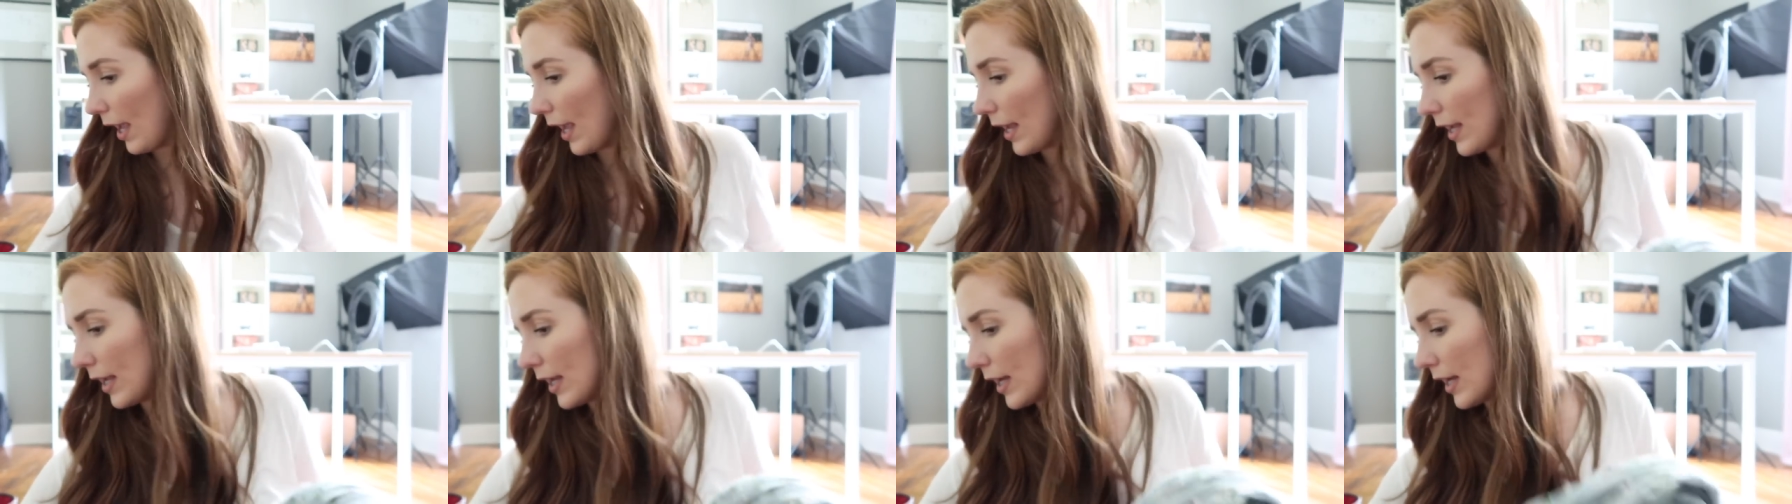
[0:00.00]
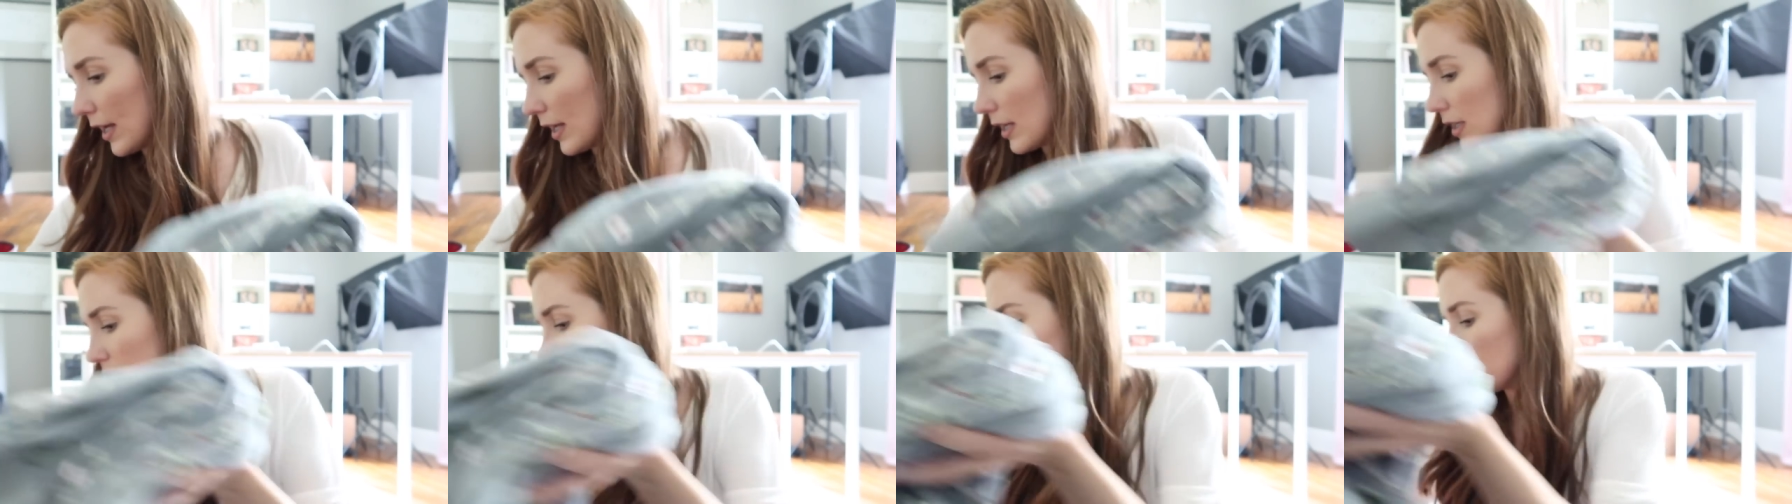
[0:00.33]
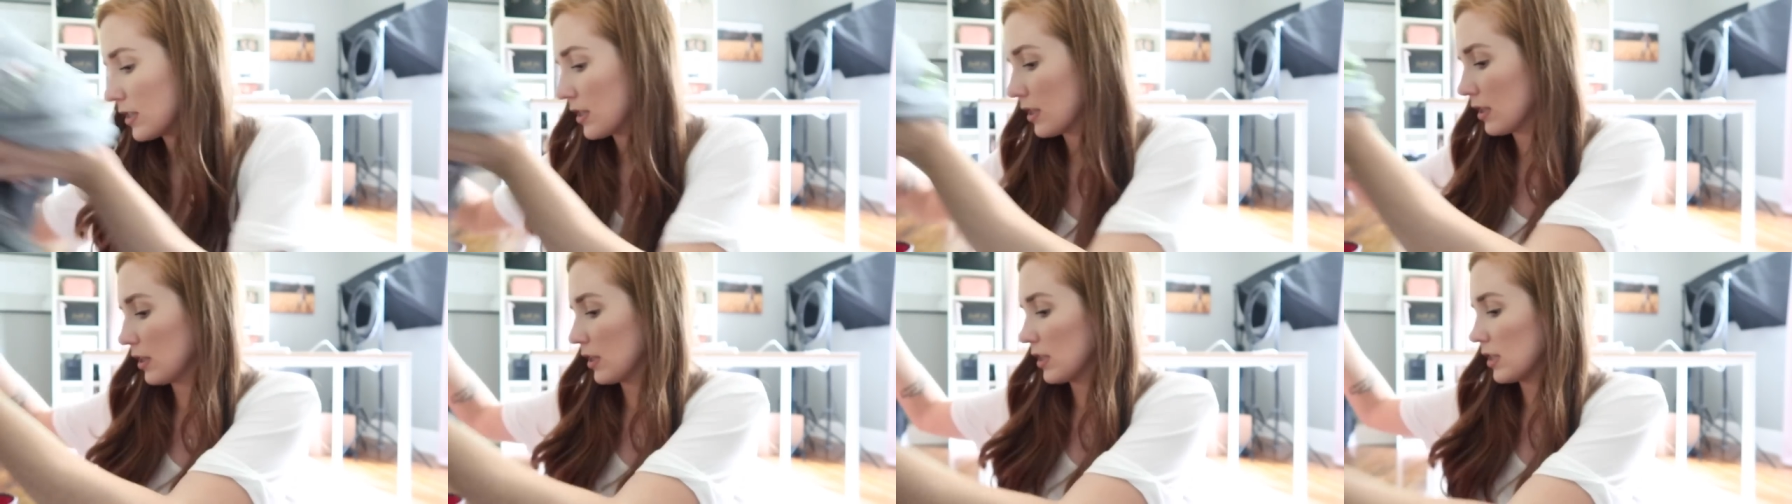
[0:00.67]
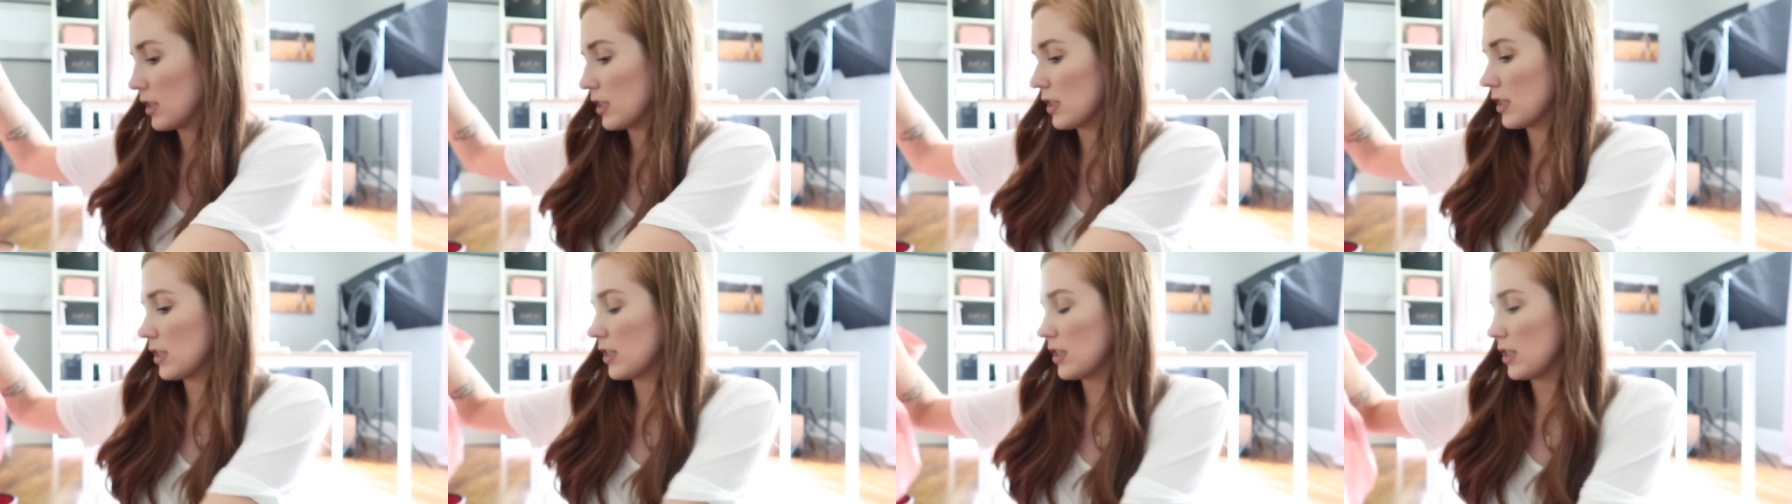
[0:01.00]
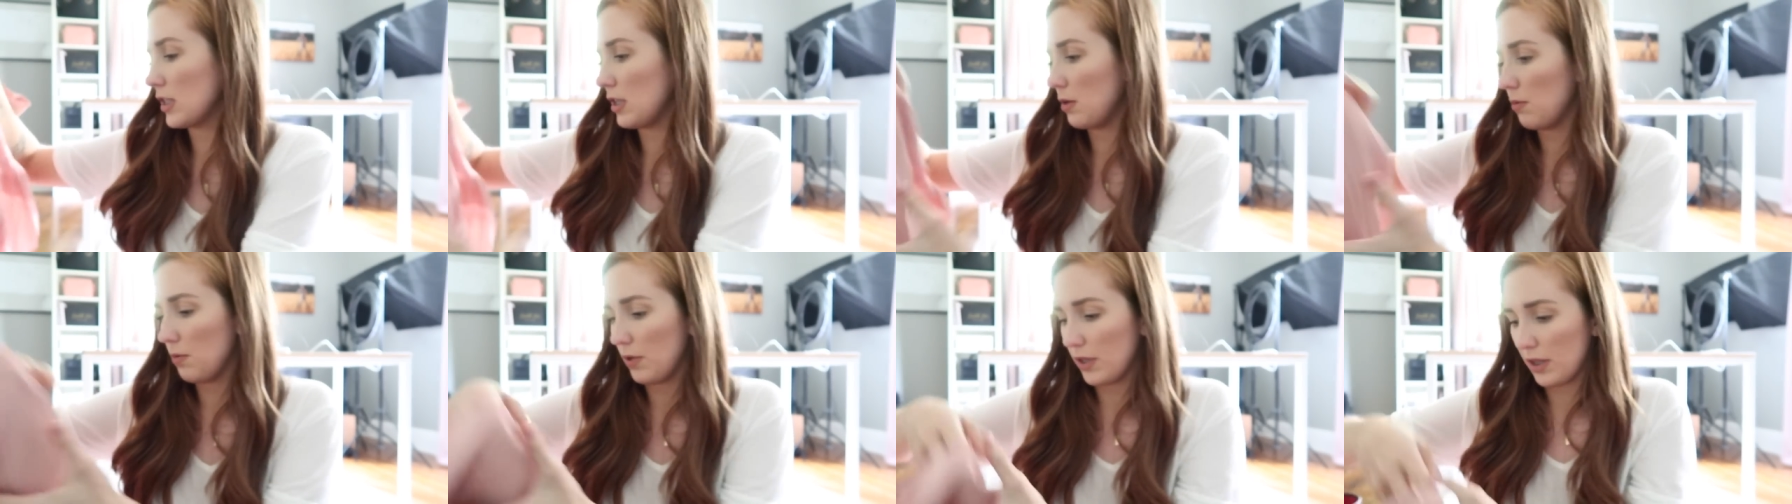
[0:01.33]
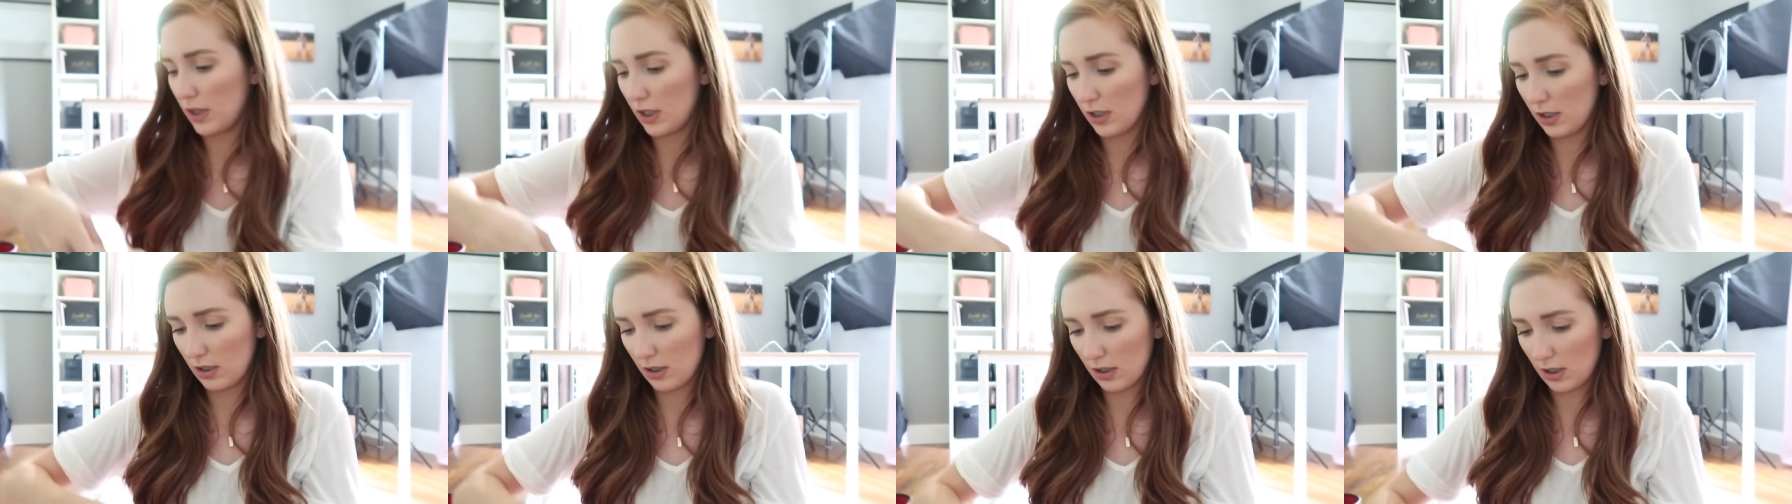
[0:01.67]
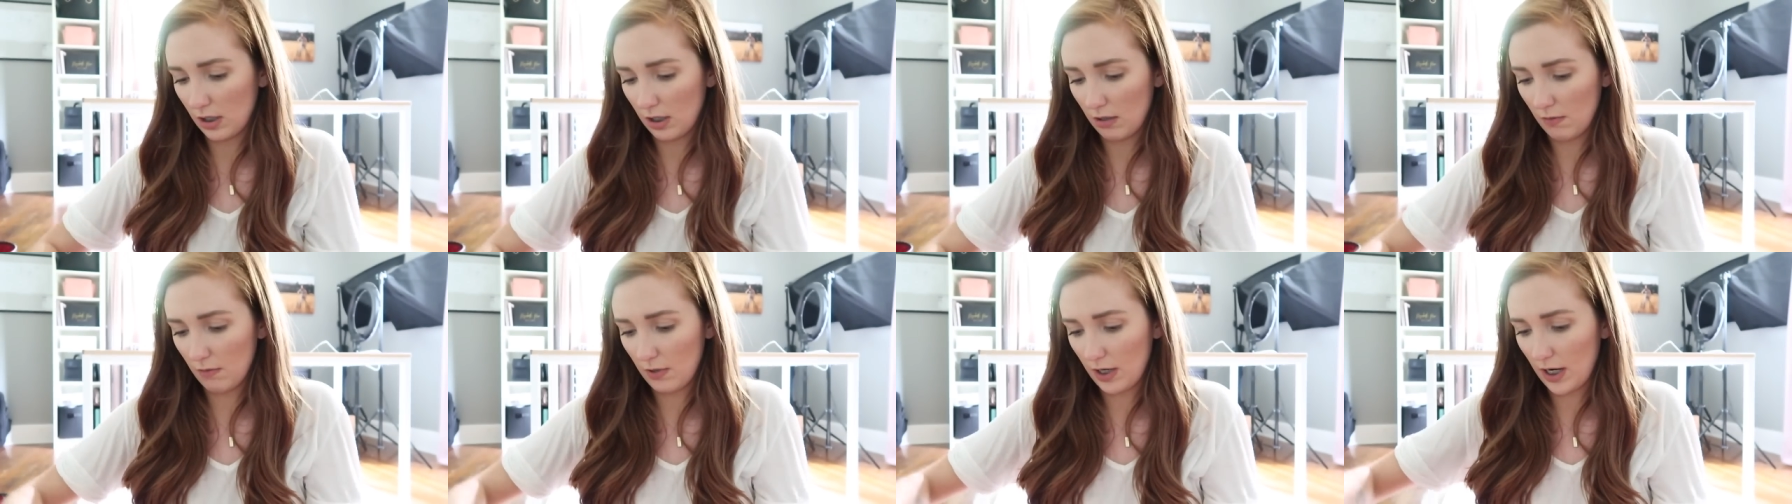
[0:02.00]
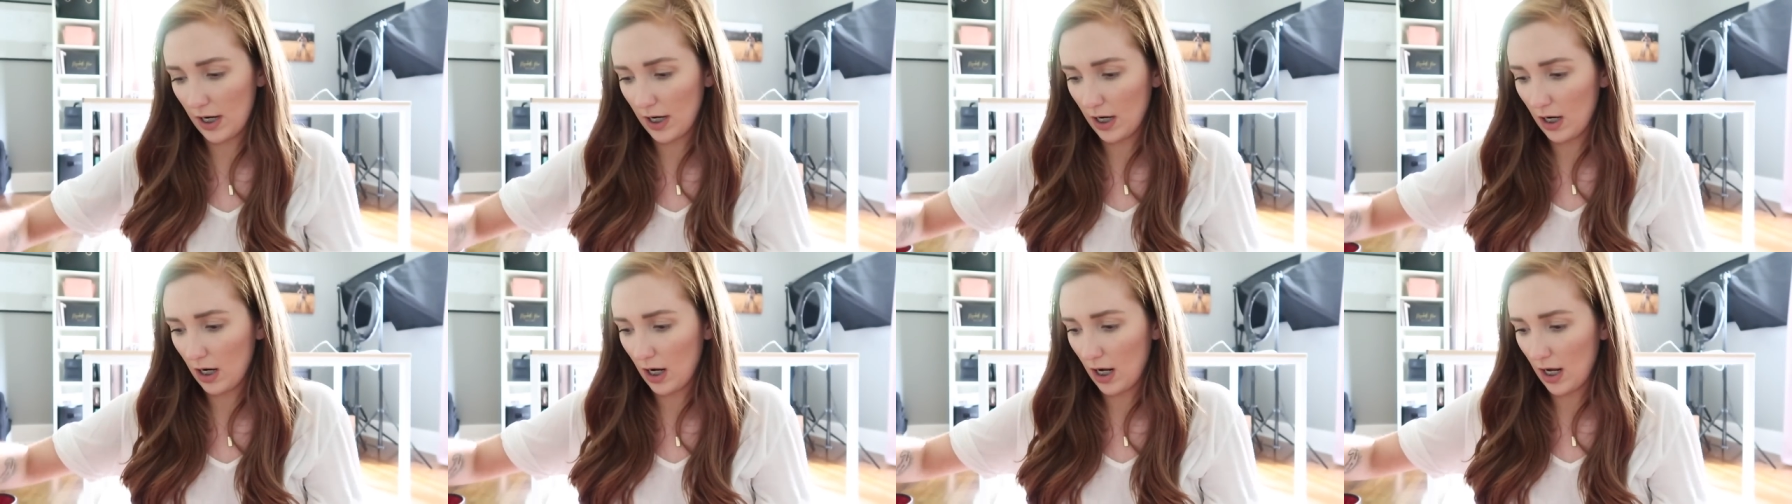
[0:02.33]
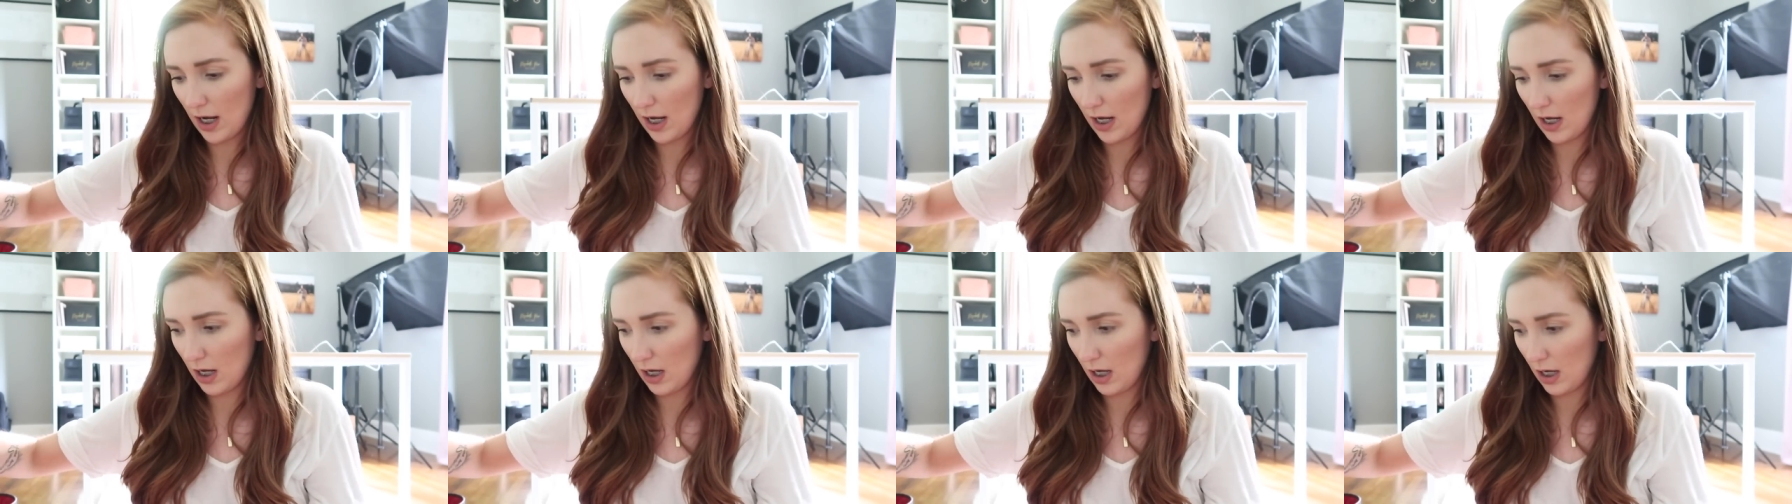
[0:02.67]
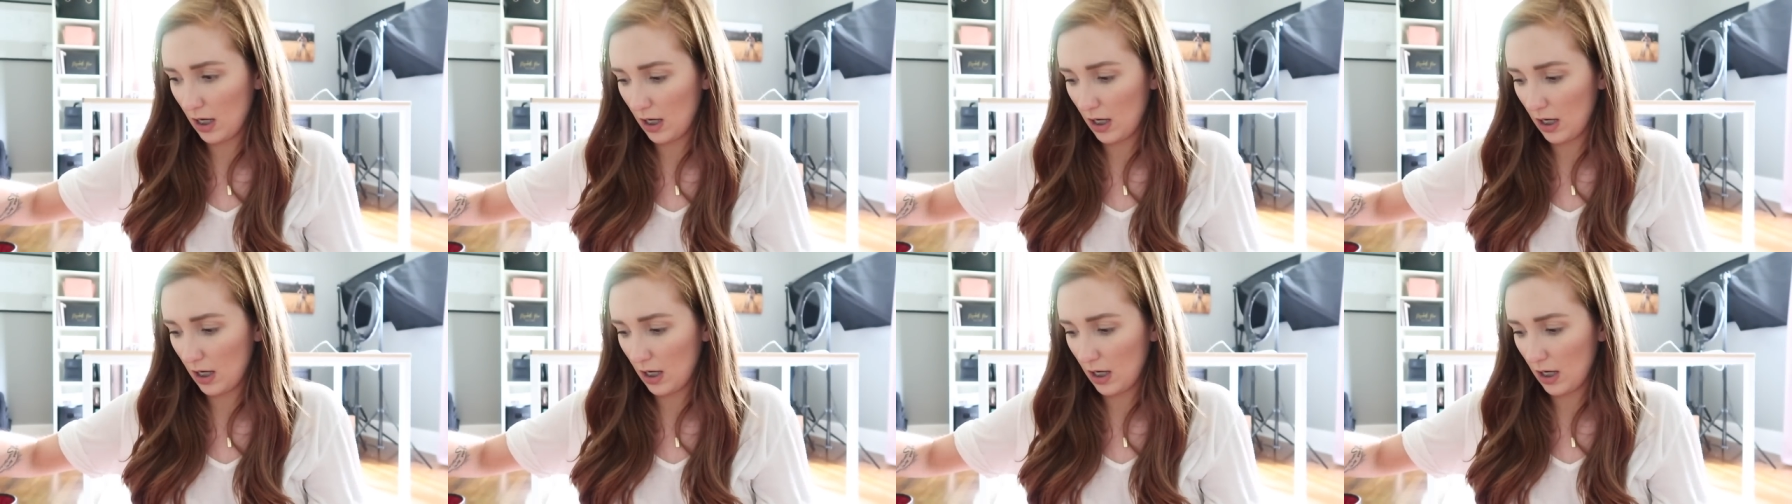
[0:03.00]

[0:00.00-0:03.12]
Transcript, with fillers: And with the skirt what I got.